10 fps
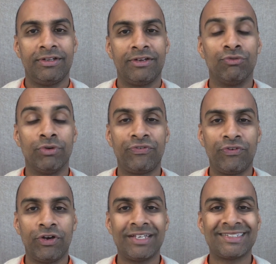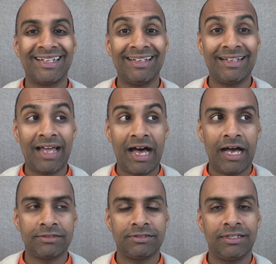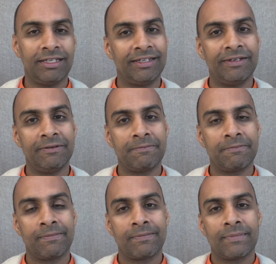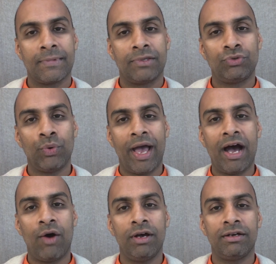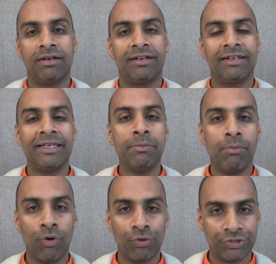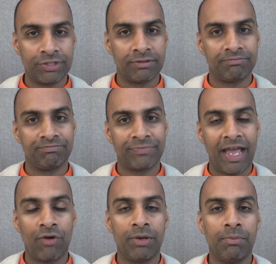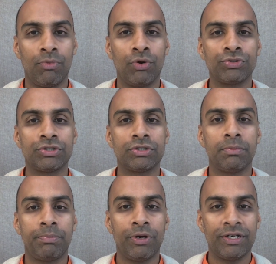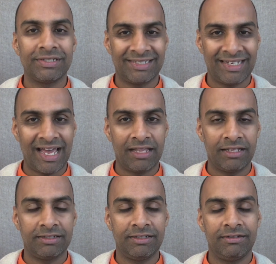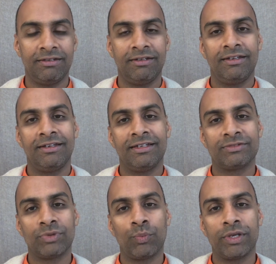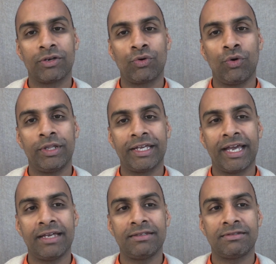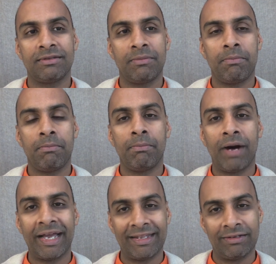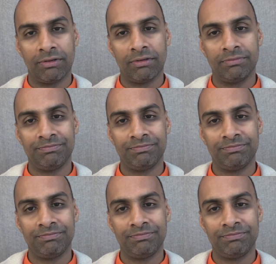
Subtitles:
refers largely to our emotion. Our emotional personality is what we are calling as mind.